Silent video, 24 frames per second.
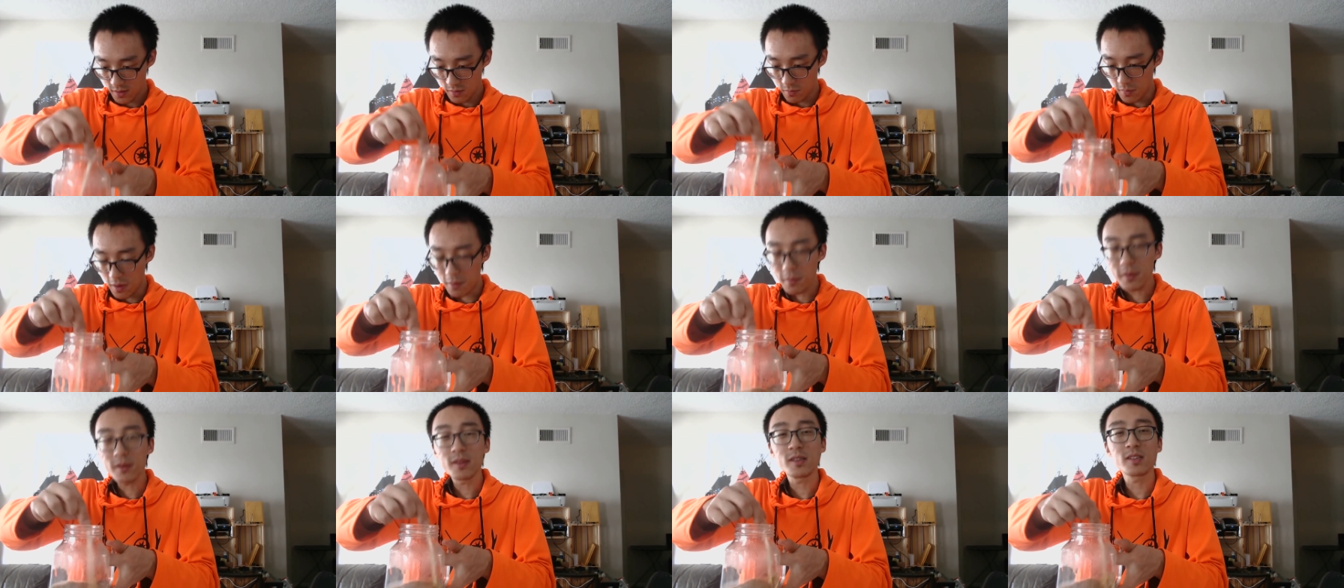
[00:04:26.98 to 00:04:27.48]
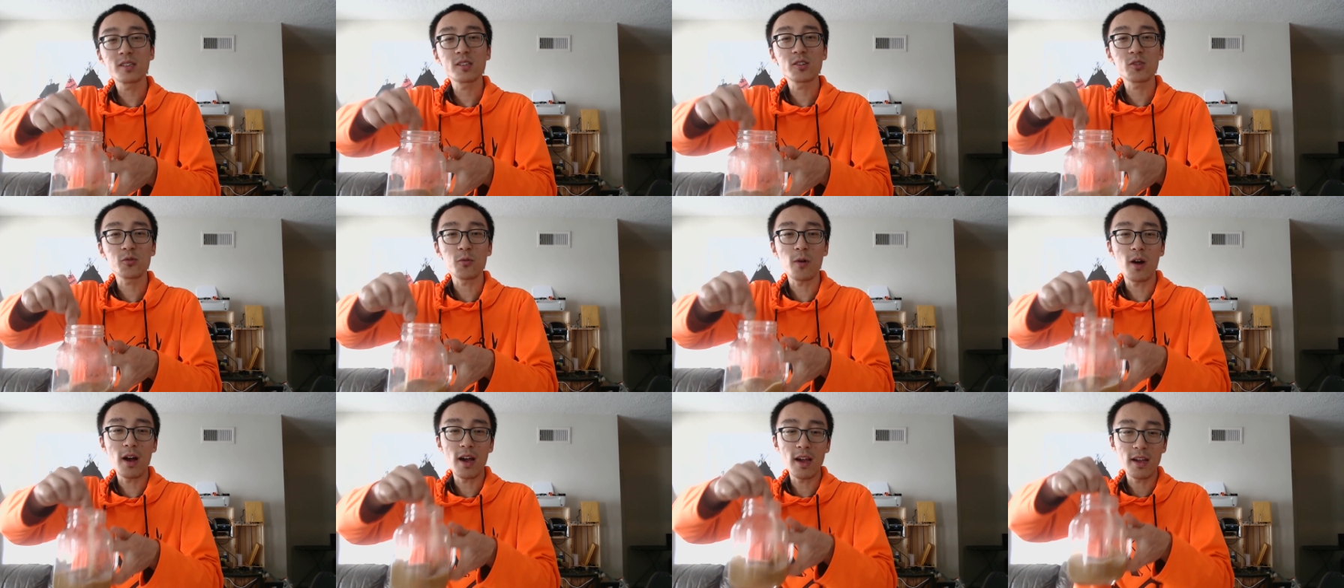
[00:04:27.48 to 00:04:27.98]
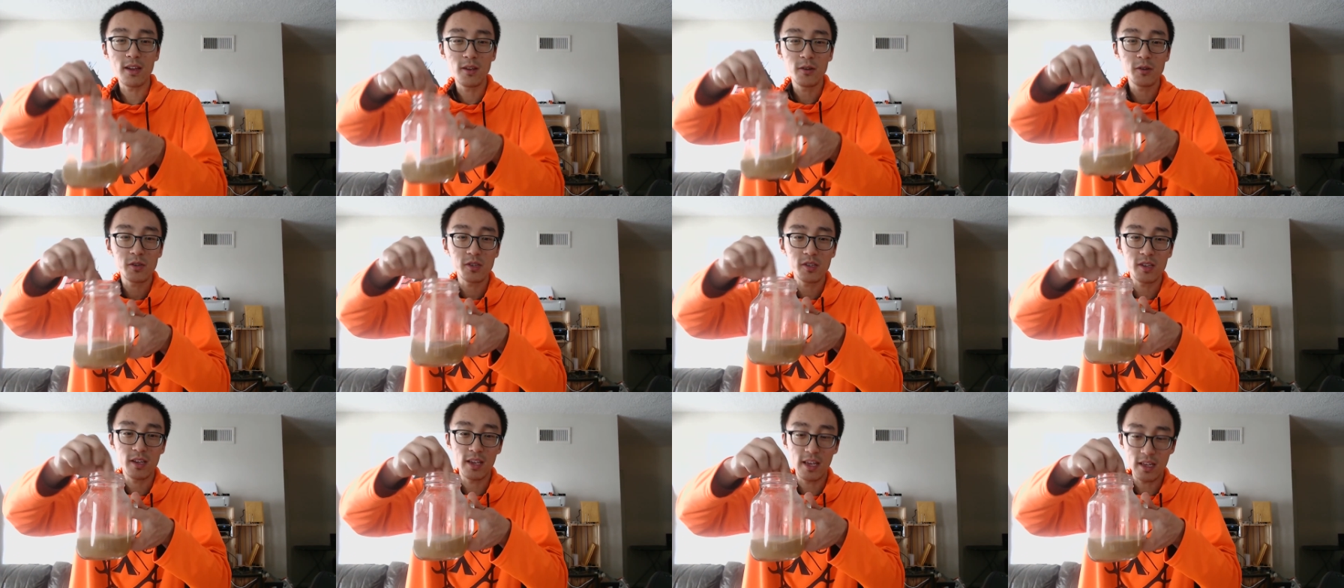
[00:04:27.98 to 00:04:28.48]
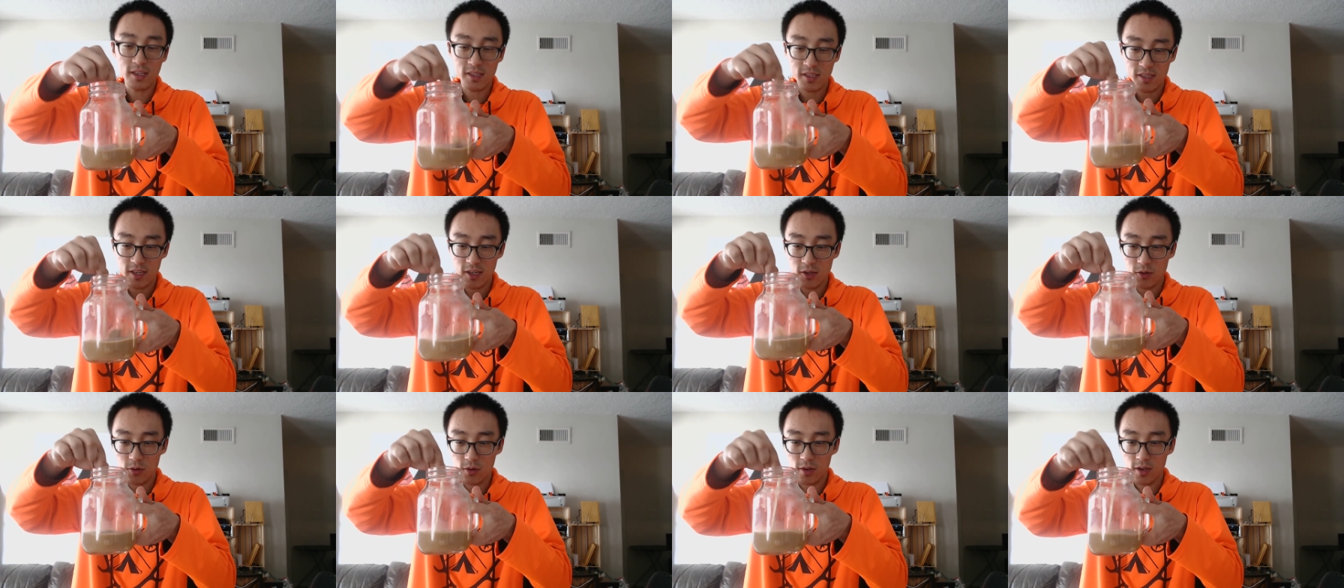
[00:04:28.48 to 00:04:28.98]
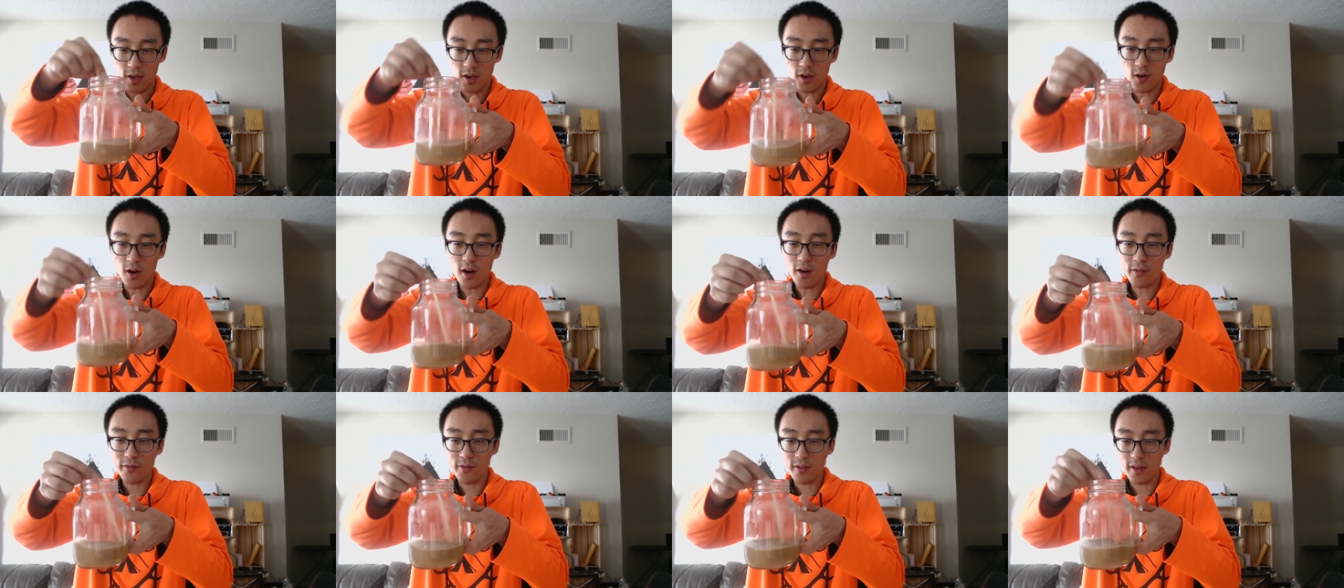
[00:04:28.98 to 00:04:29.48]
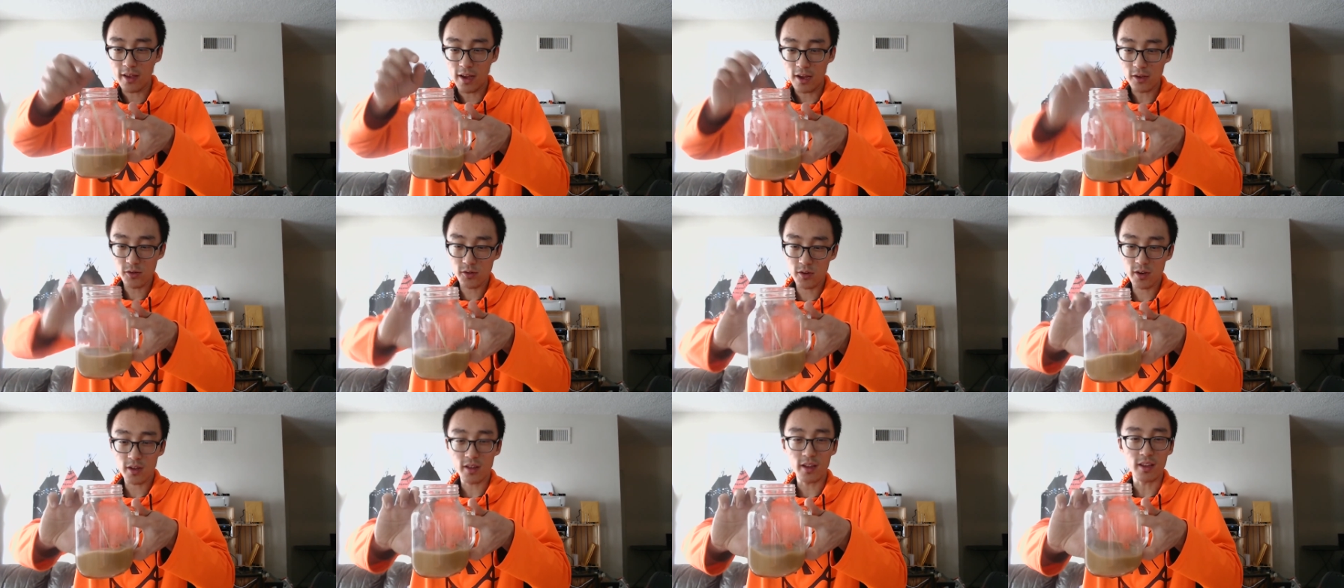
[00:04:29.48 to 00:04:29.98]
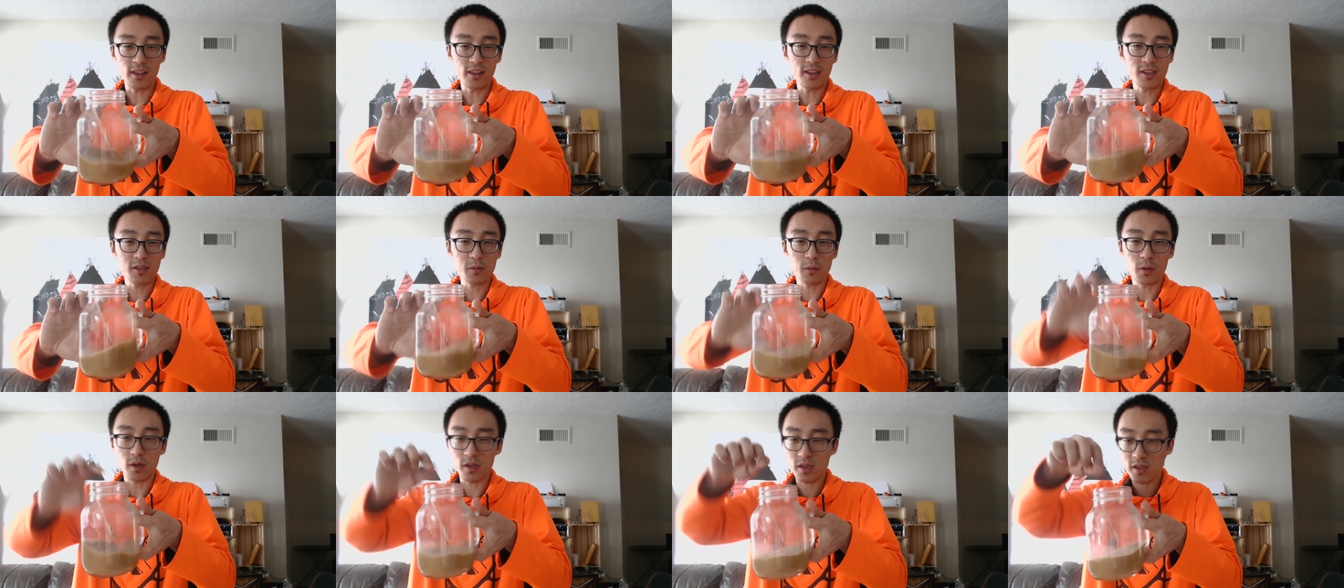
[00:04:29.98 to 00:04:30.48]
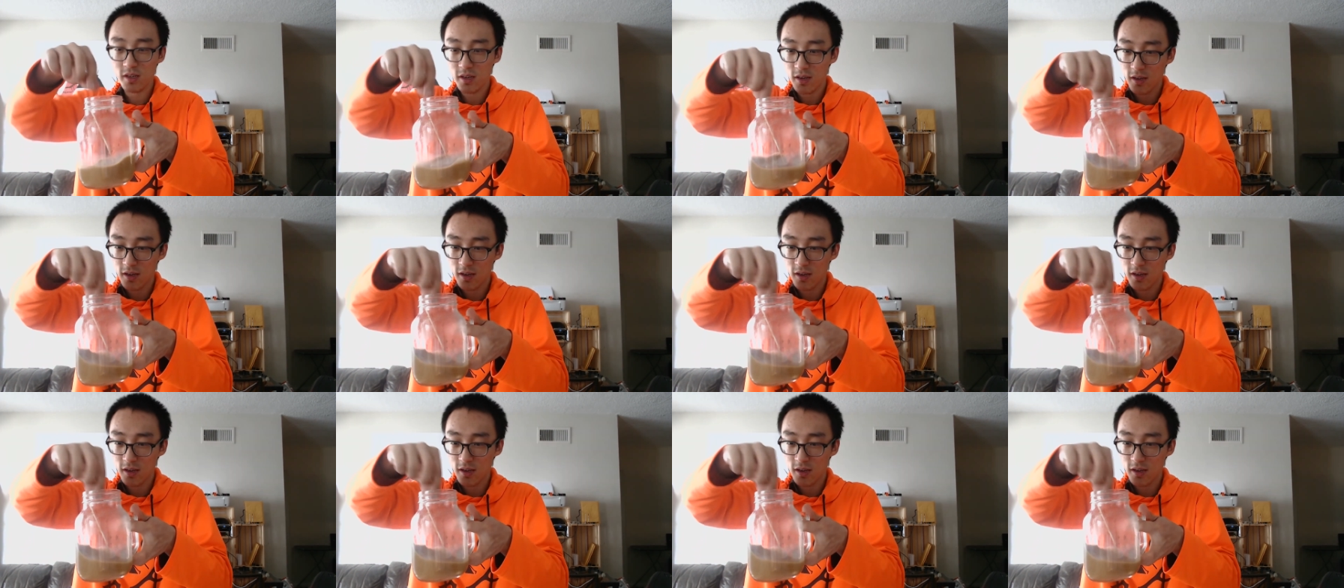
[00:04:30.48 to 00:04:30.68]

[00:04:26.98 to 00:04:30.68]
Maybe this is why I used to get sick drinking coffee. Like, I drink like this much.